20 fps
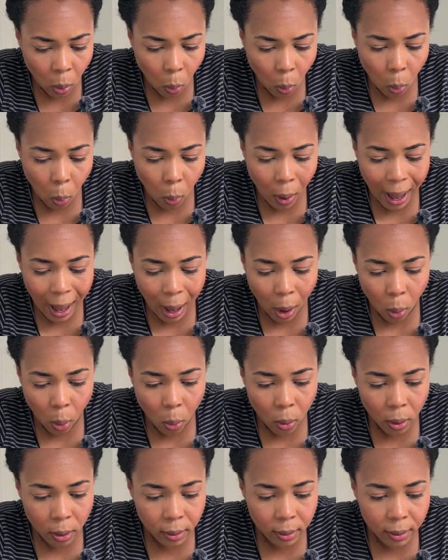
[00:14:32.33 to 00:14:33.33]

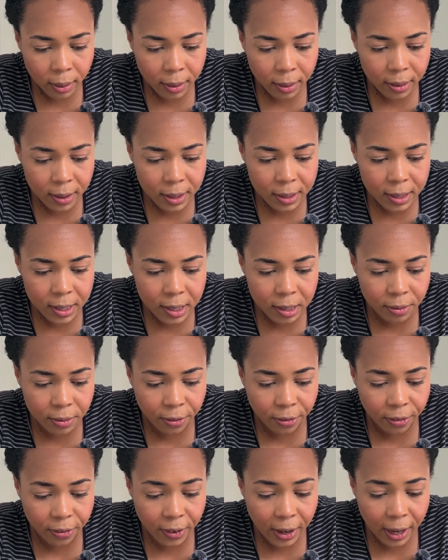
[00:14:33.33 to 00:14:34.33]
Wow, this is
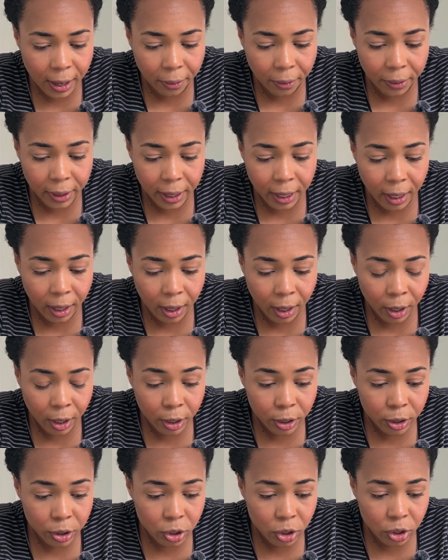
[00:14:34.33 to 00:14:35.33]
very
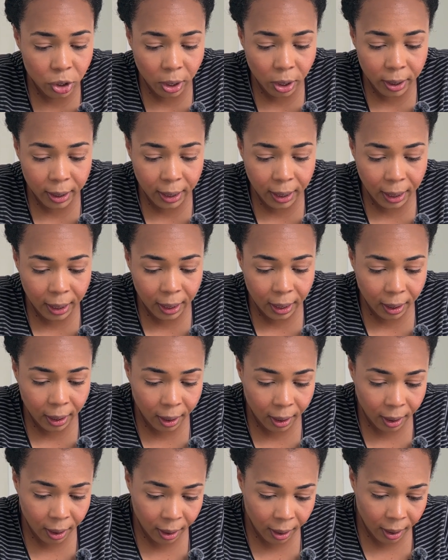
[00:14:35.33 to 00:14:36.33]
chunky.
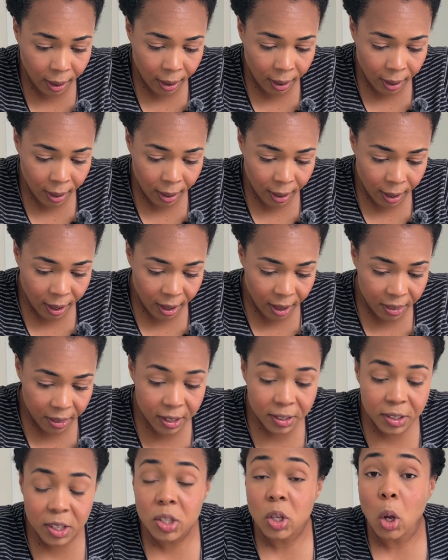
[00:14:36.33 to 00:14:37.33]

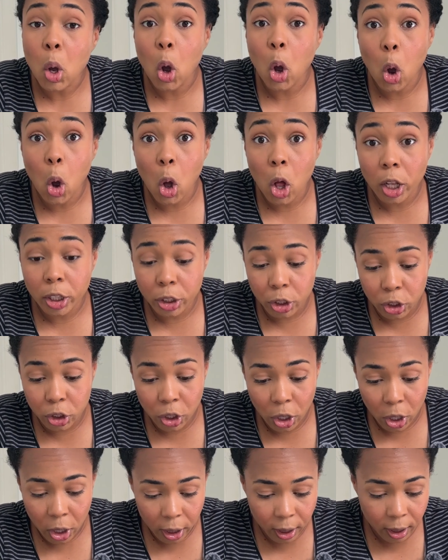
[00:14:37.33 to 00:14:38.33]
This is all
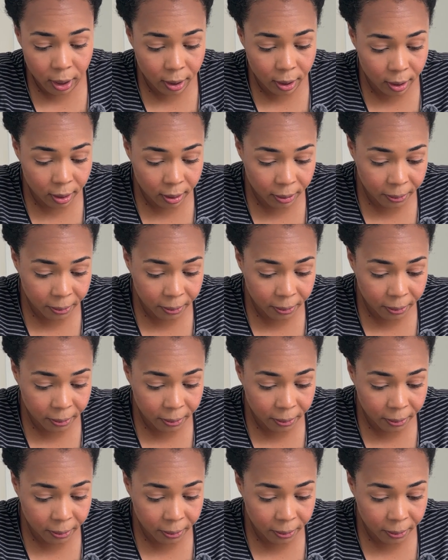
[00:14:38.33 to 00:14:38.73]
chunk.